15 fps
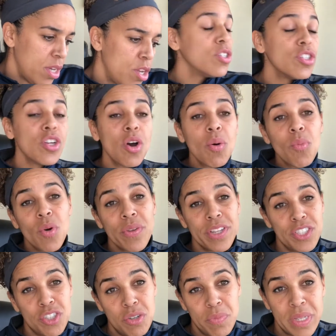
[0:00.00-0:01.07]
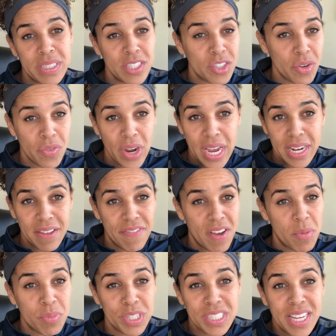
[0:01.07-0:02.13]
No more than 2 misses over
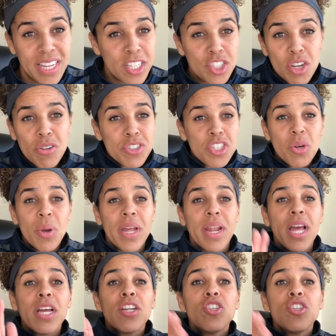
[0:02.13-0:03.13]
85%. Don't do it.